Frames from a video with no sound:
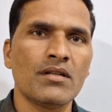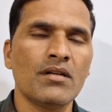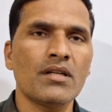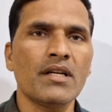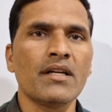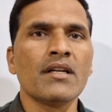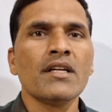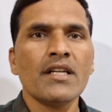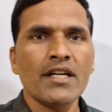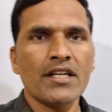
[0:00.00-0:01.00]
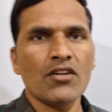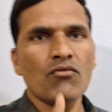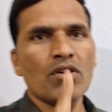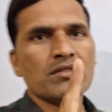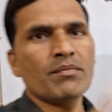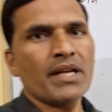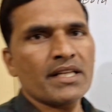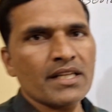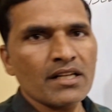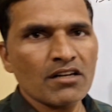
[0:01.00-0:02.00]
okay, it involves
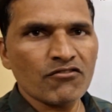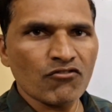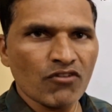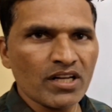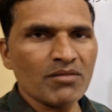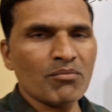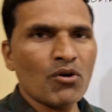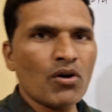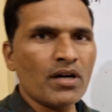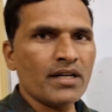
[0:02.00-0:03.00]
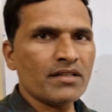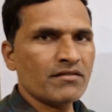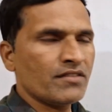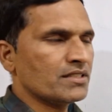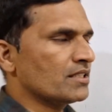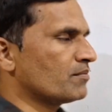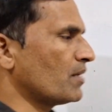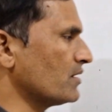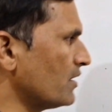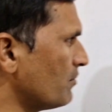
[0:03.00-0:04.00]
breaking of one bond which is
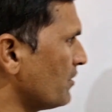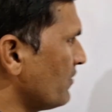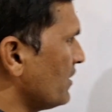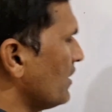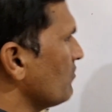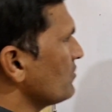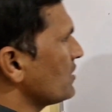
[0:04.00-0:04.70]
present between them.